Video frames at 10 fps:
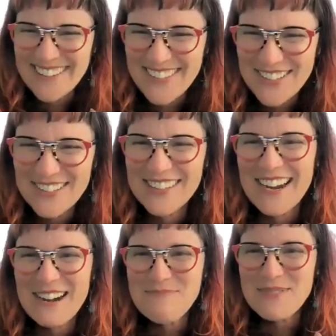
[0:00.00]
you're the
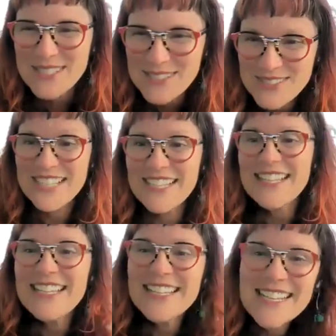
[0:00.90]
kind of person who
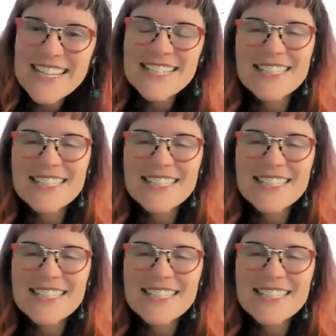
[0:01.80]
needs,